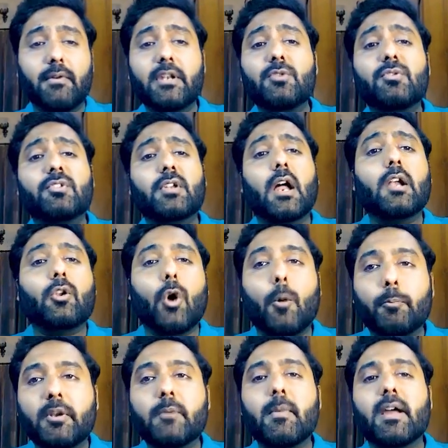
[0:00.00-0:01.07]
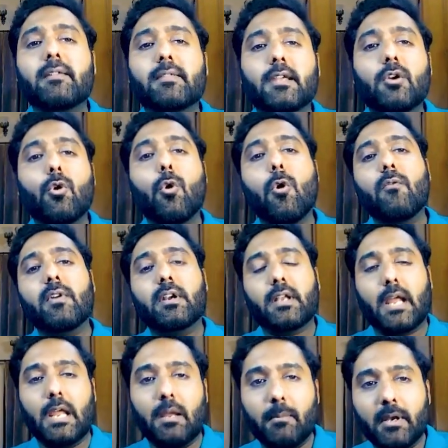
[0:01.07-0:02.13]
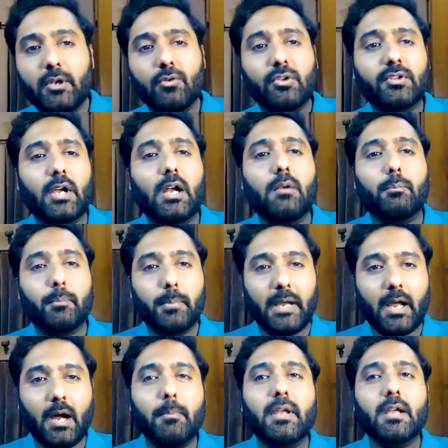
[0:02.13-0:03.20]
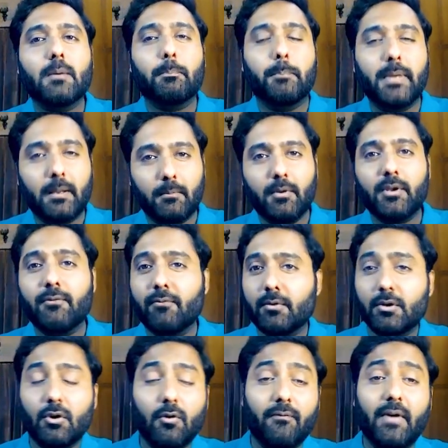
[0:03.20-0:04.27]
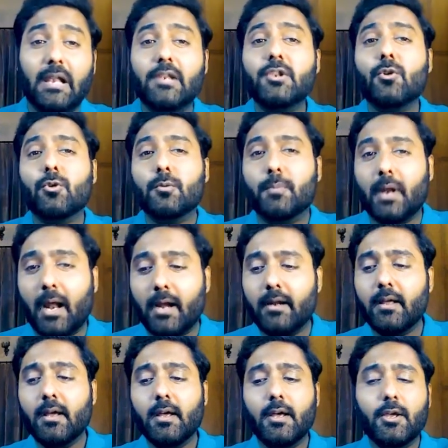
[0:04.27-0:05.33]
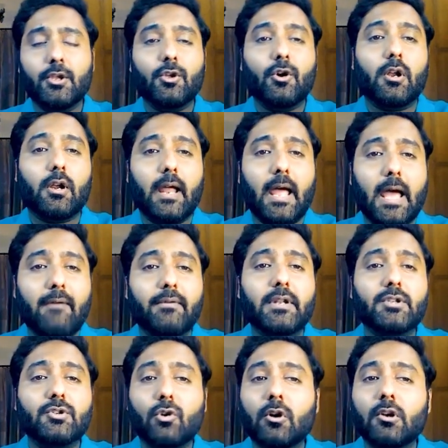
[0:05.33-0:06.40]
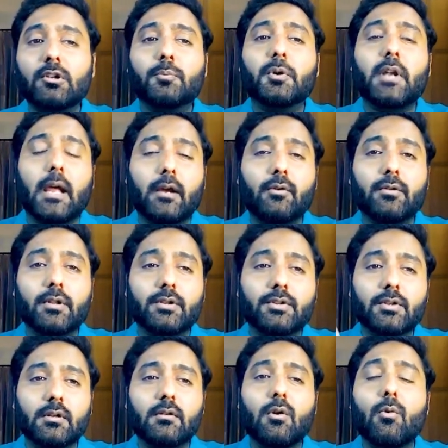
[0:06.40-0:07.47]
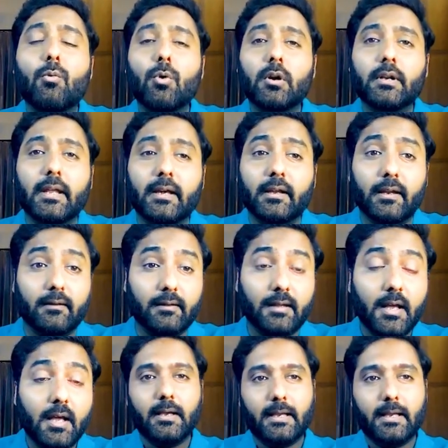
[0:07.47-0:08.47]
When you start optimizing over time and you start becoming a big, well-known brand, your average cost per acquisition would decrease.